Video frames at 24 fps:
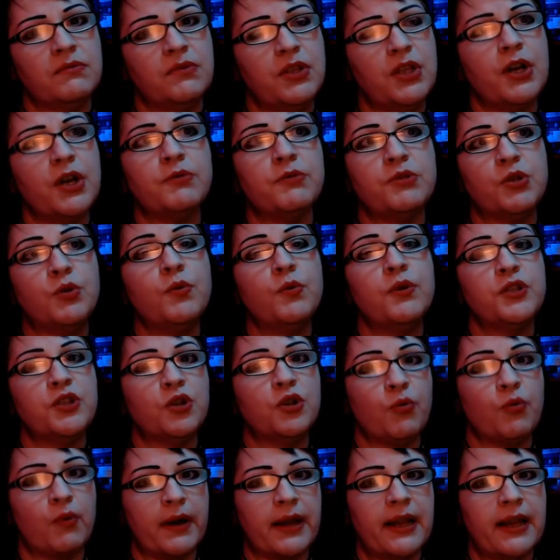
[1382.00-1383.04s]
you know, to a
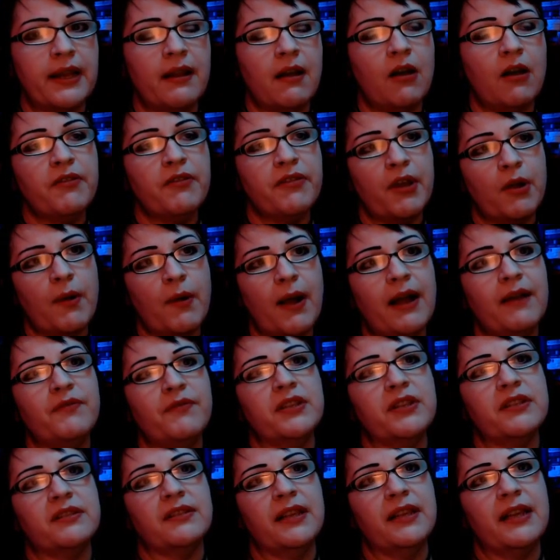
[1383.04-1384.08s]
degree, although
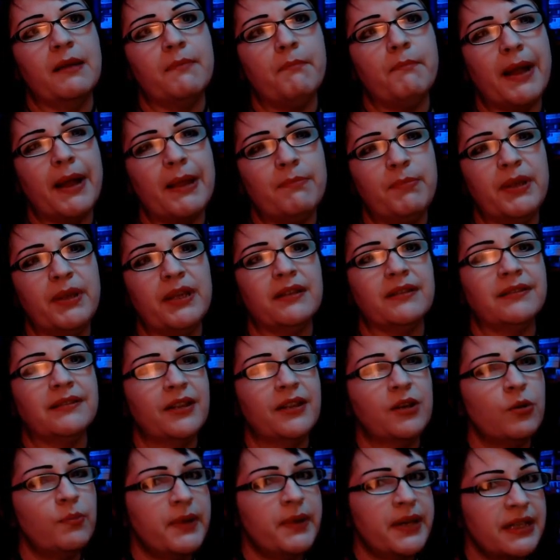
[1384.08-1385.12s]
obviously it might be a
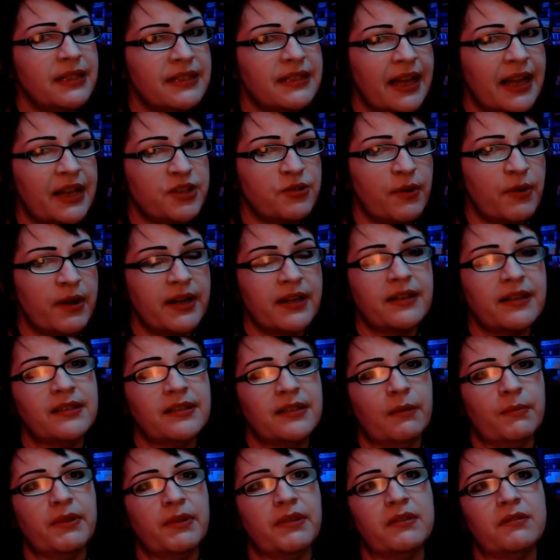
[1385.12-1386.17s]
little bit exaggerated because
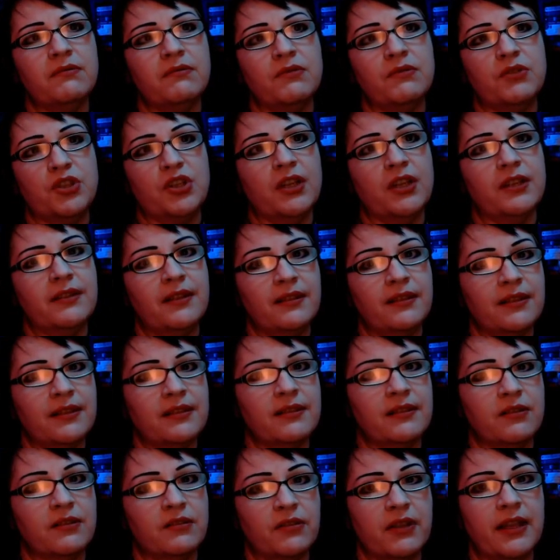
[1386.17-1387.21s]
some of the shit that
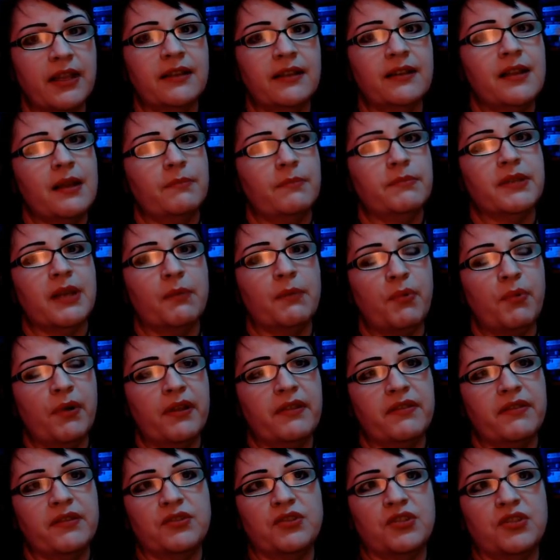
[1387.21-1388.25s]
this little kid comes up
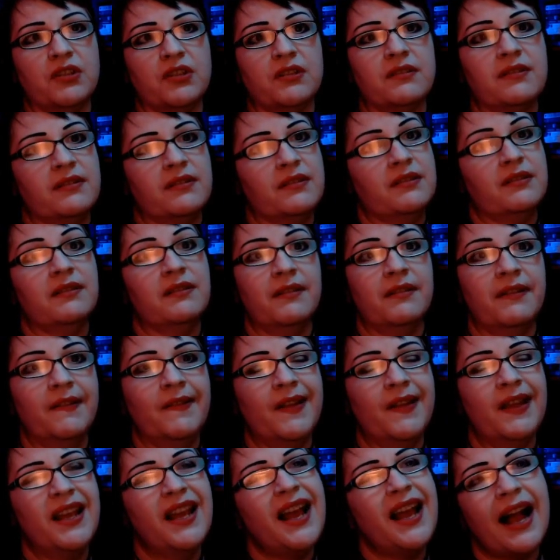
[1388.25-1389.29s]
with is just,
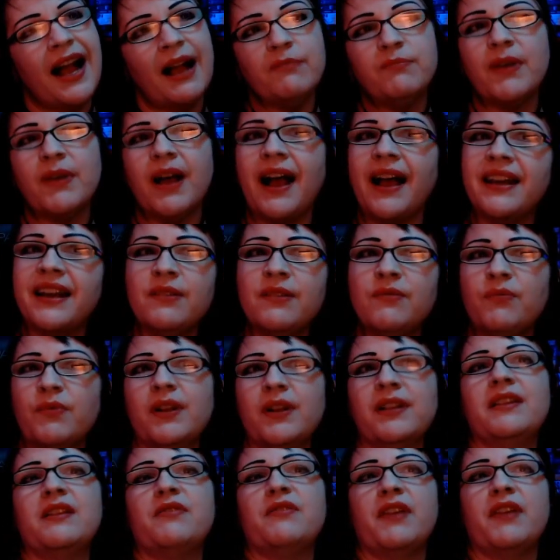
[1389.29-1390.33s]
I didn't
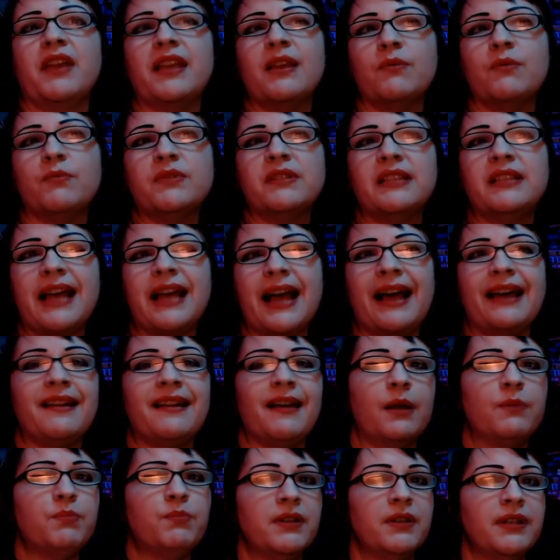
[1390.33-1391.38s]
really think it was that
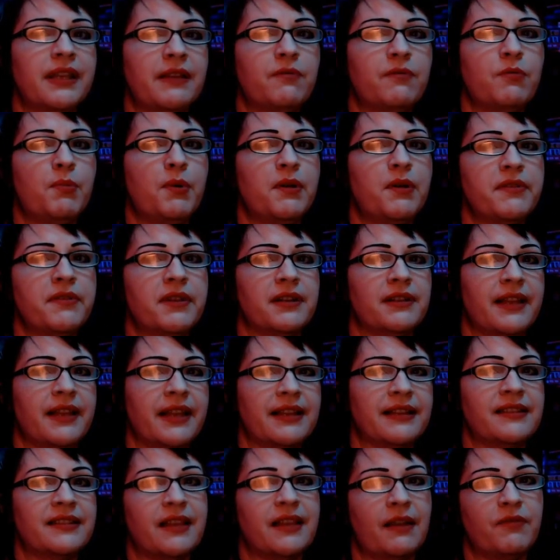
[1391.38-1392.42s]
unbelievable that
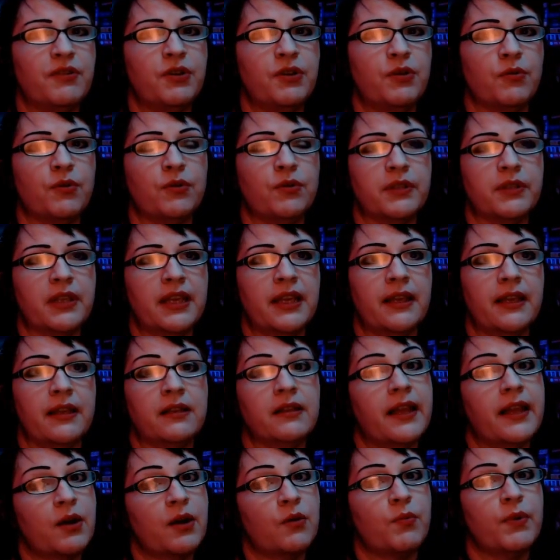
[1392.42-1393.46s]
like a 7-year-old kid,
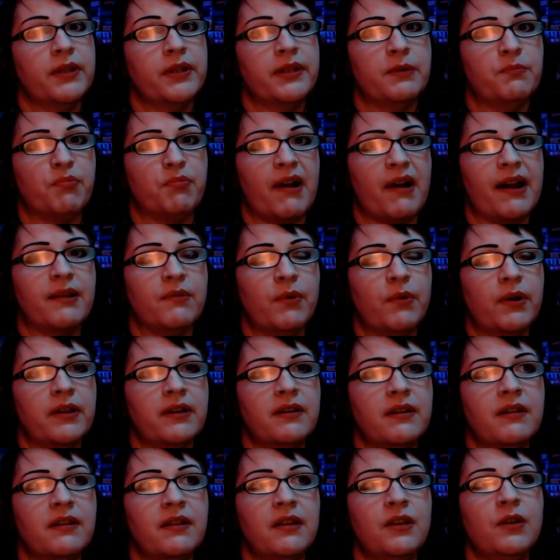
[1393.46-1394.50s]
like a really bright
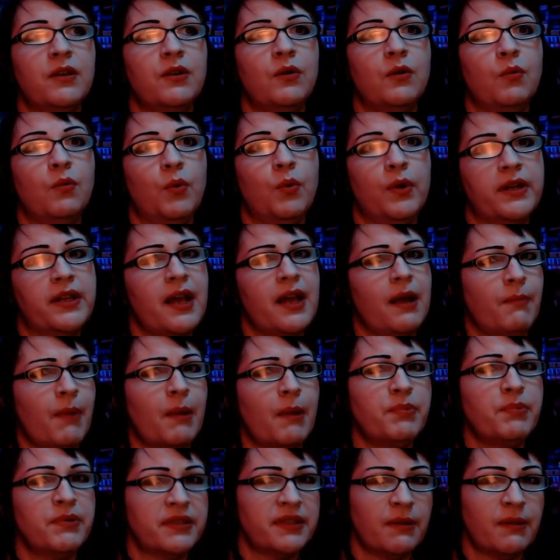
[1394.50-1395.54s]
one, would come
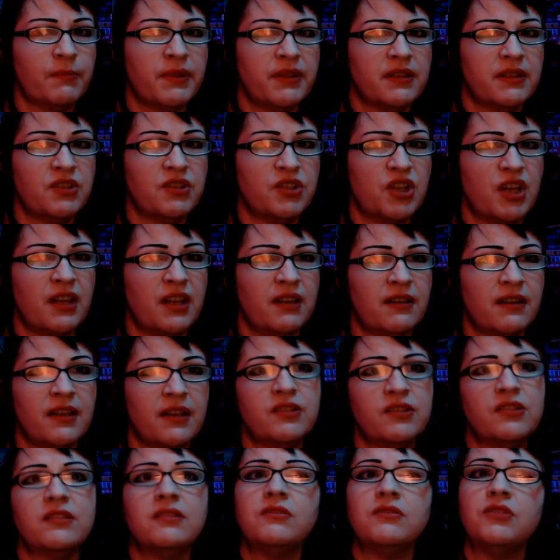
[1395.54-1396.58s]
up with some of this shit,
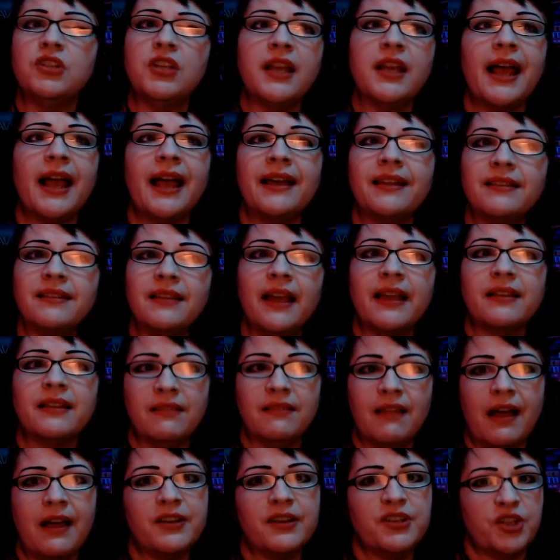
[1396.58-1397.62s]
because she had like
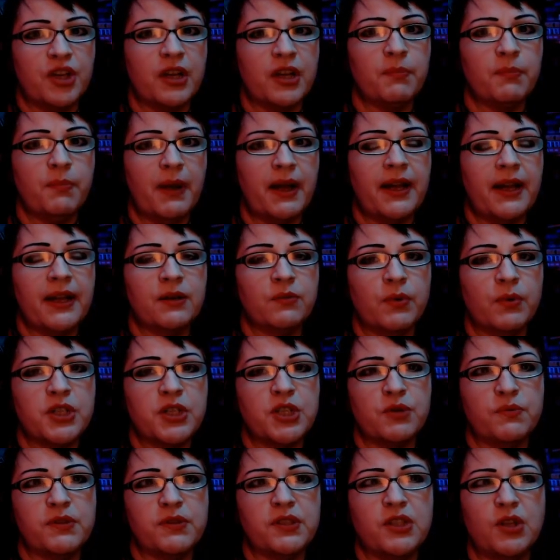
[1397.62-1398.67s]
logic behind what
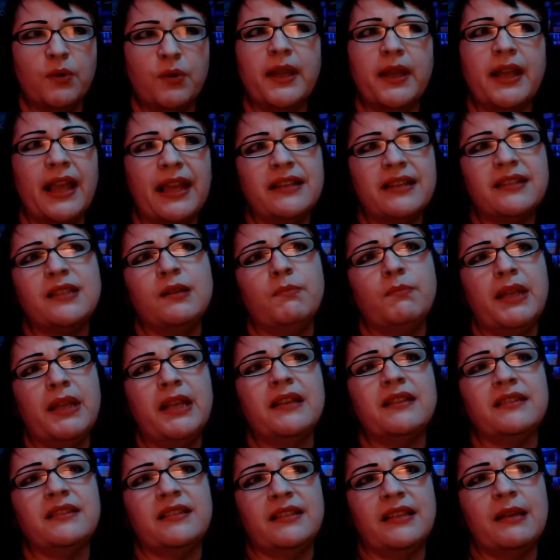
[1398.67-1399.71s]
she was doing. And to
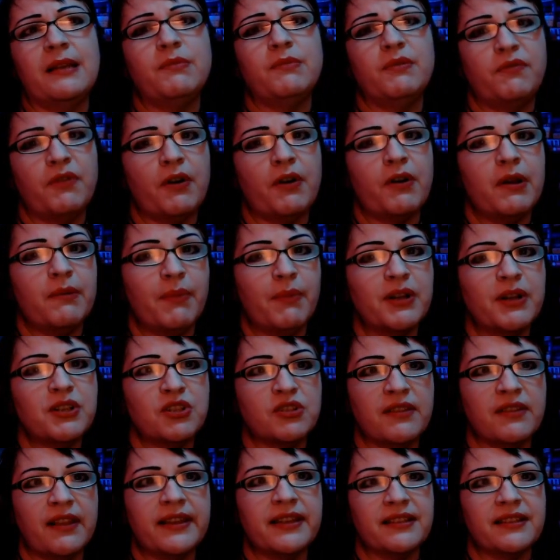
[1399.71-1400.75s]
me, it seemed very
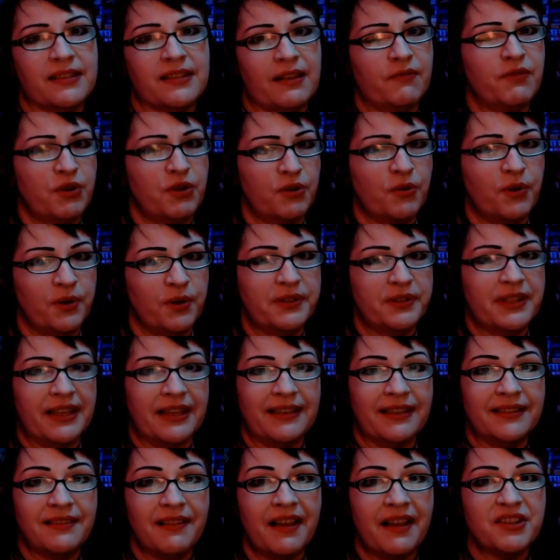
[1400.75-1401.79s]
much like 7-year-old
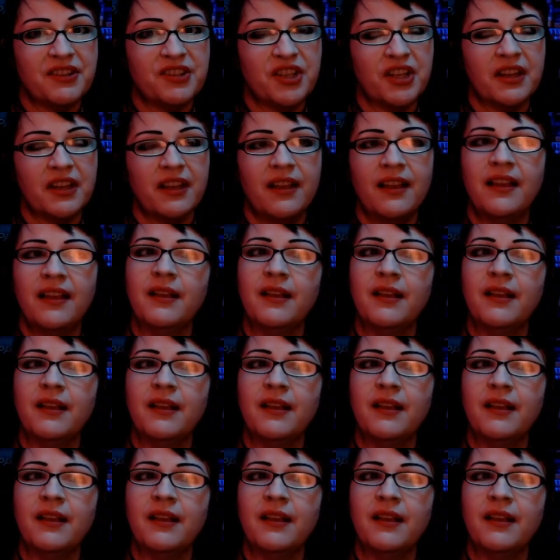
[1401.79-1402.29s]
kid logic.